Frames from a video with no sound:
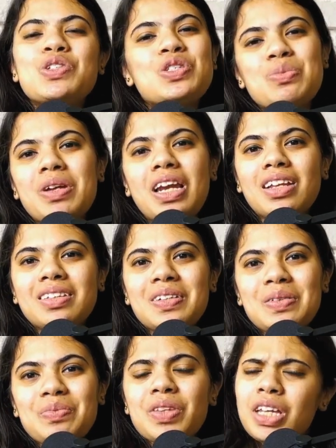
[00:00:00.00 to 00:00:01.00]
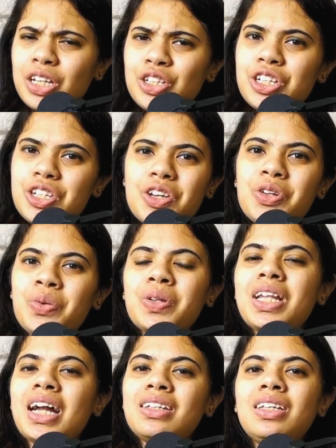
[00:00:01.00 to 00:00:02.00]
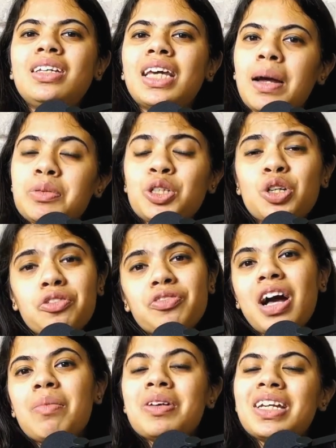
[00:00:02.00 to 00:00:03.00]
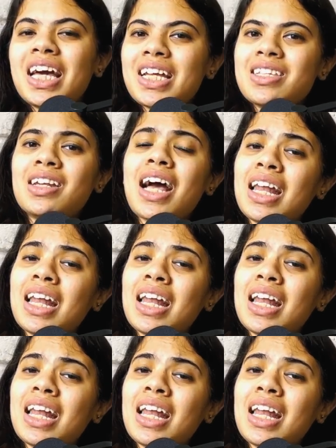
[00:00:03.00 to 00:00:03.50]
Sumanlata. Did you know that the capture of carbon dioxide